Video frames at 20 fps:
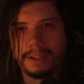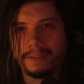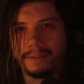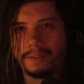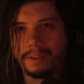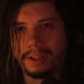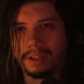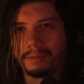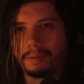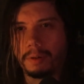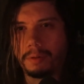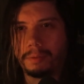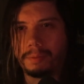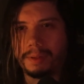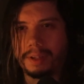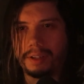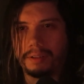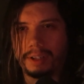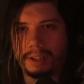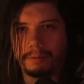of like what would
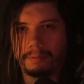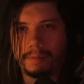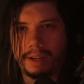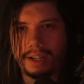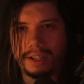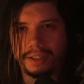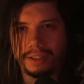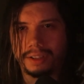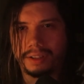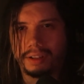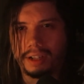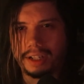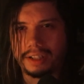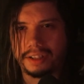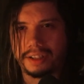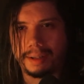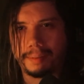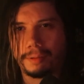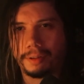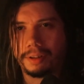be like Rey's
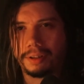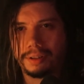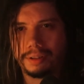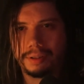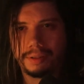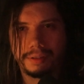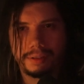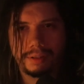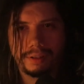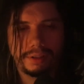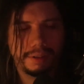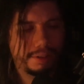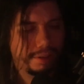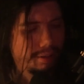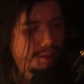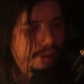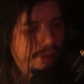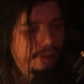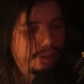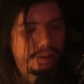lightsaber.
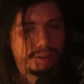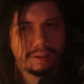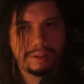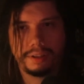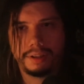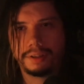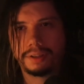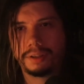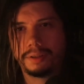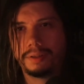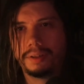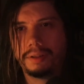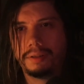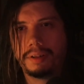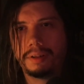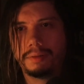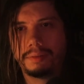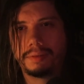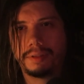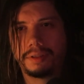Also,
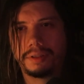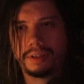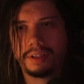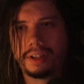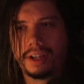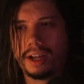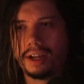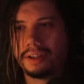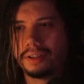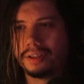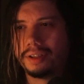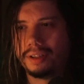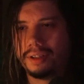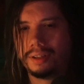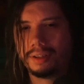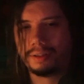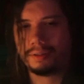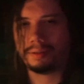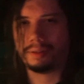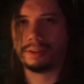hello, there's the cat
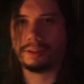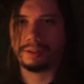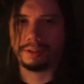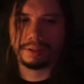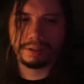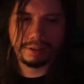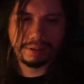out here.